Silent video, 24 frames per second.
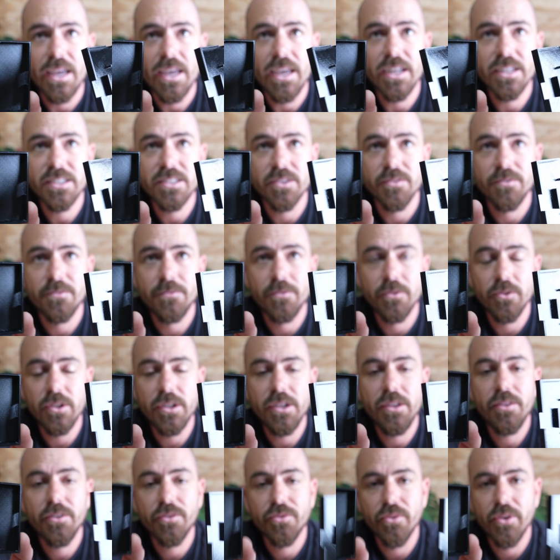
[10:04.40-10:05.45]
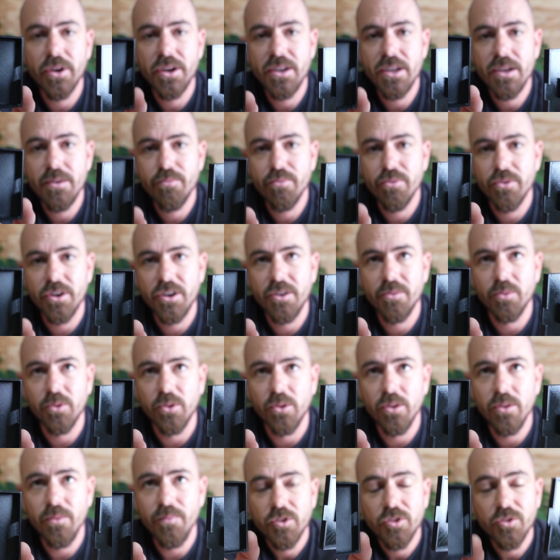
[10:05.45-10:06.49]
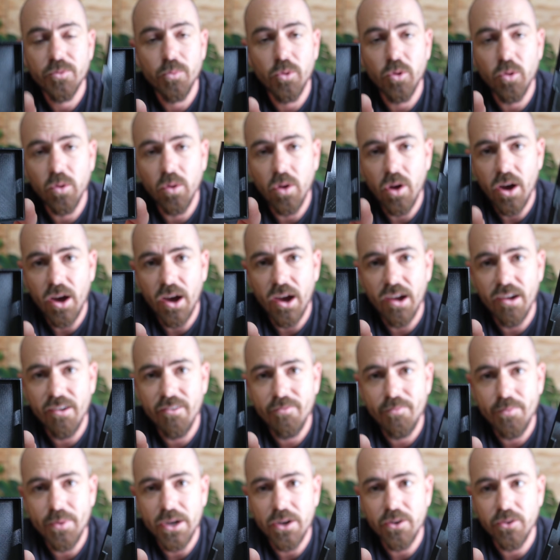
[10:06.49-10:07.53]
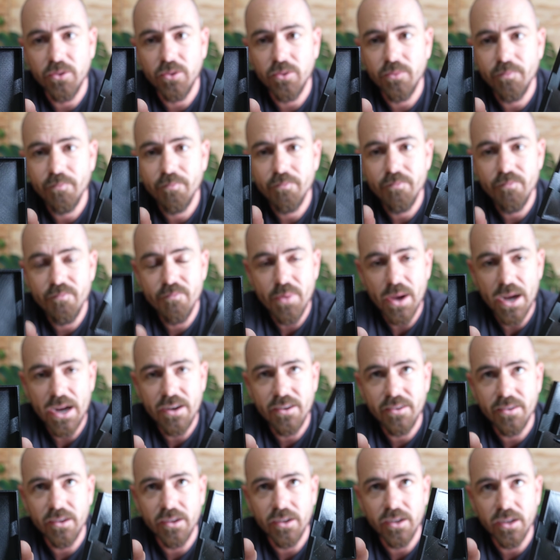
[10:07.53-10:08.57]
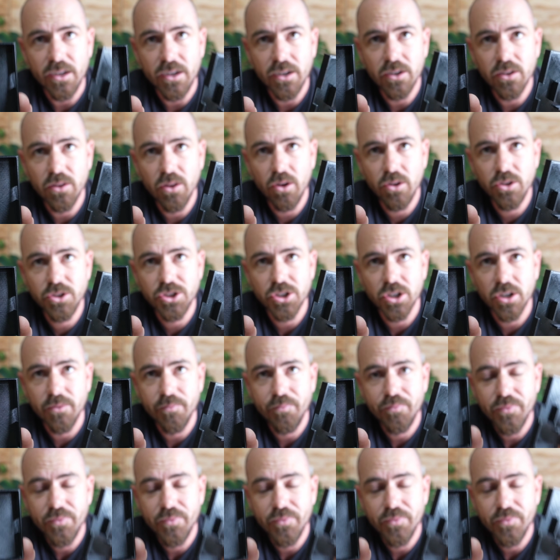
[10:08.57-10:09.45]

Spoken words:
it's a fully 3D printable small hive beetle baiting enclosure.